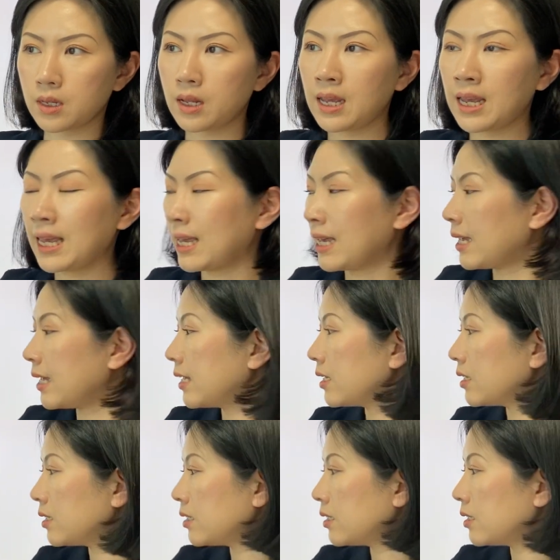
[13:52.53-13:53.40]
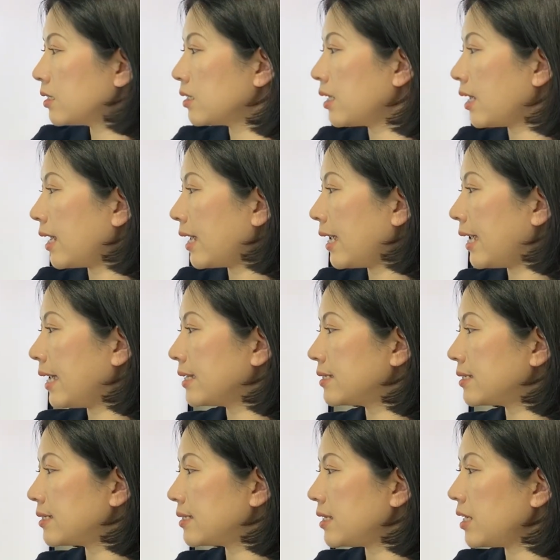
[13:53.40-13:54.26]
And
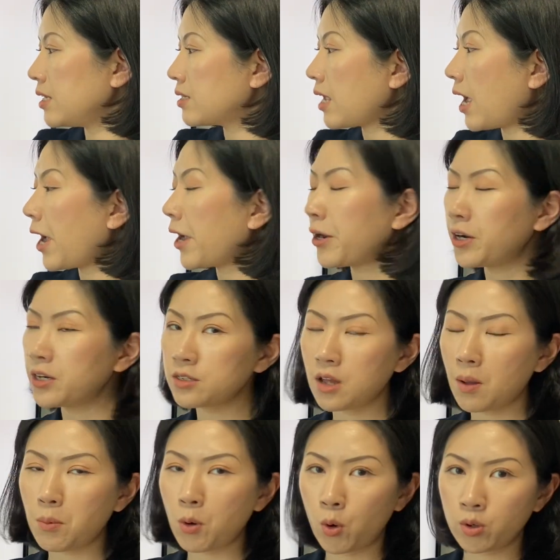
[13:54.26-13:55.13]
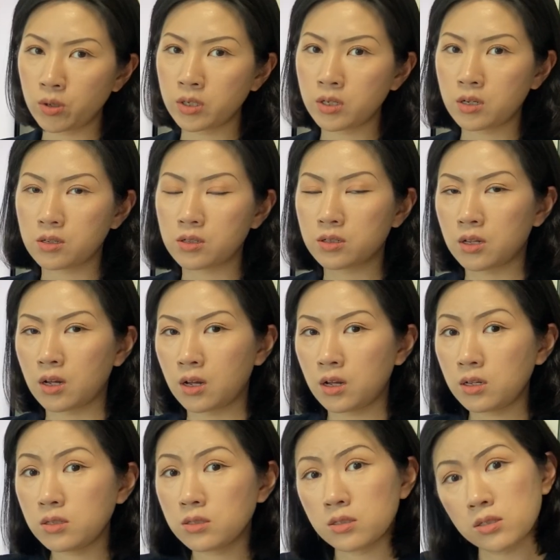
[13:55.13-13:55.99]
as the entire subordinate
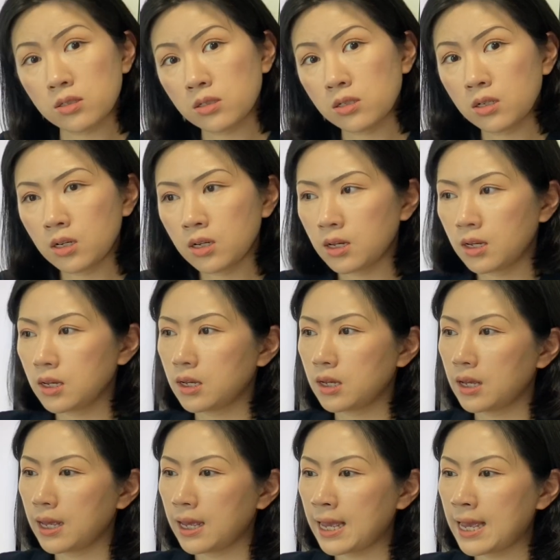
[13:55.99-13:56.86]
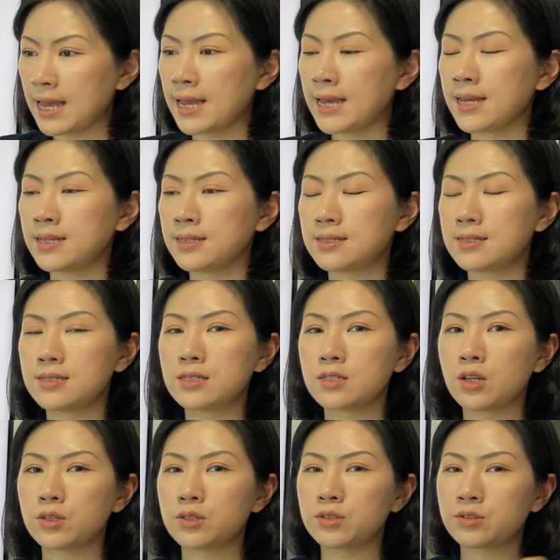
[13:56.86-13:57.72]
clause has
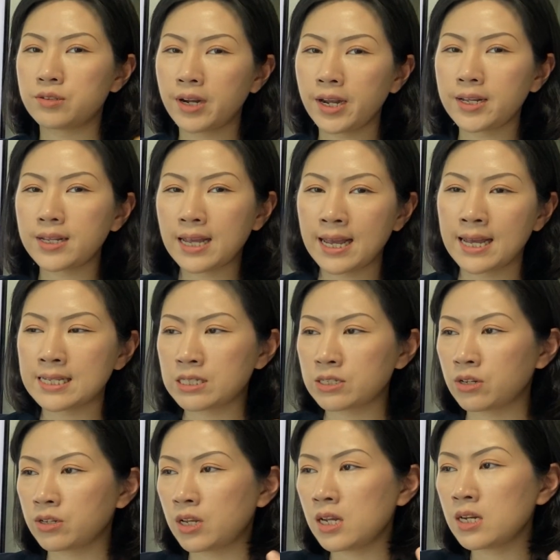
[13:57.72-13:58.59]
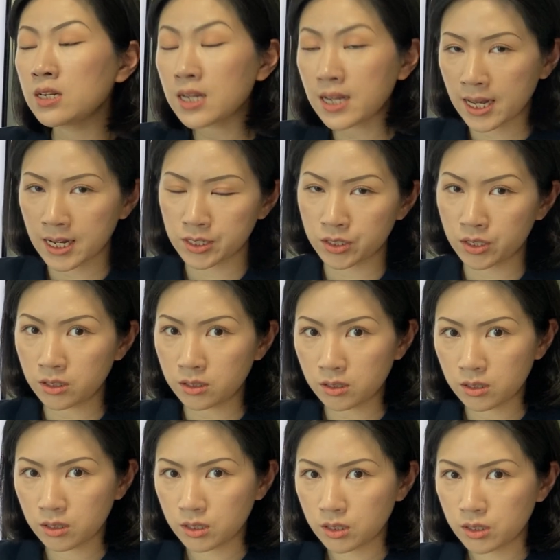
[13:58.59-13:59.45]
the trait as an indication,
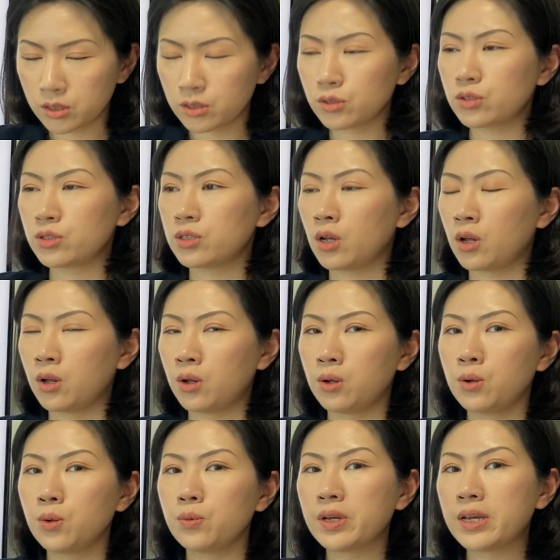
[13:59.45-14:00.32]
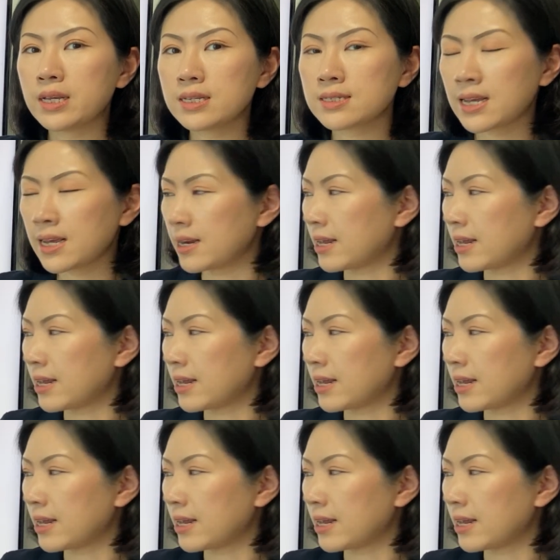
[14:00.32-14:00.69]
so we can say